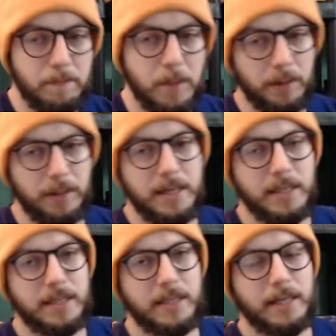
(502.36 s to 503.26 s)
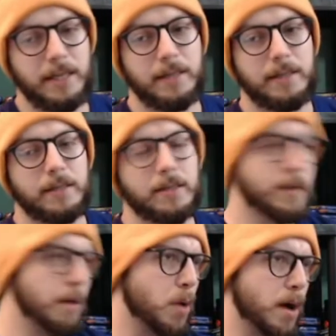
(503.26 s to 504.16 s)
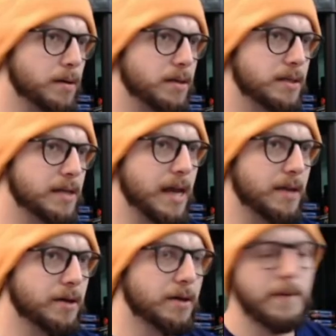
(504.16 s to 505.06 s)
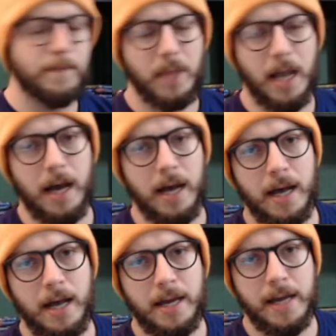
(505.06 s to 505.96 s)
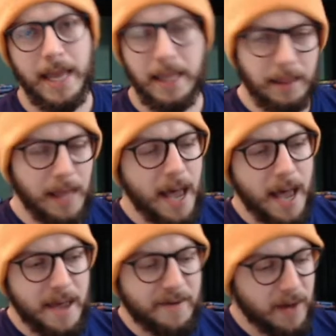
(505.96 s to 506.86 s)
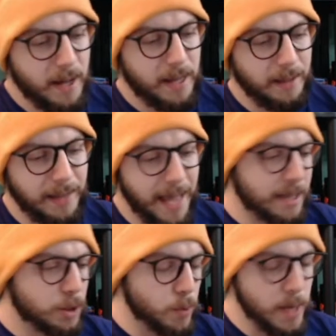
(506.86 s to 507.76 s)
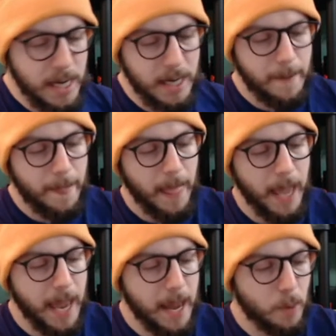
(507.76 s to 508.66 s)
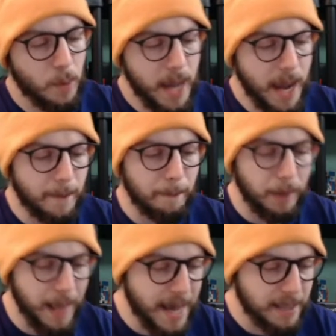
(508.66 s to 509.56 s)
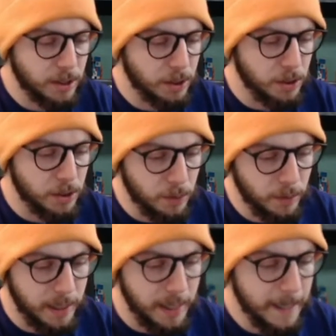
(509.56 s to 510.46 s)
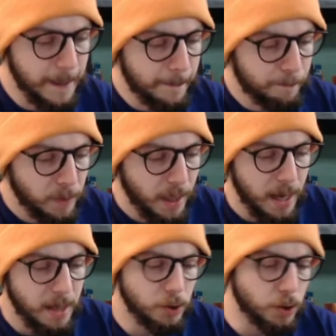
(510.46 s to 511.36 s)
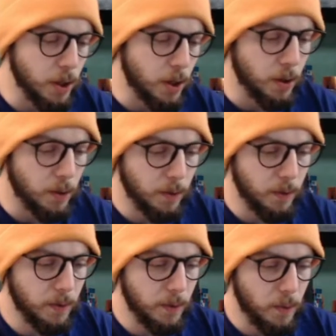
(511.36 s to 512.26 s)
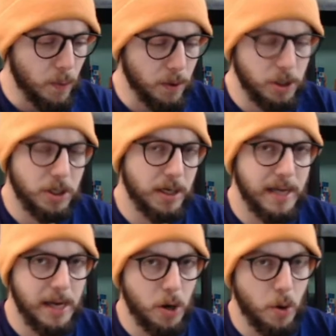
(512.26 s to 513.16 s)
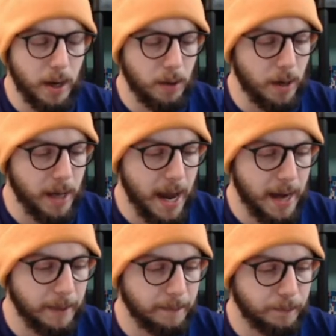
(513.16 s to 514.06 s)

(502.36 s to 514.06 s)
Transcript: built this somewhat together on a live last week, and we had a blast doing it. So we're just going to take a quick look at it.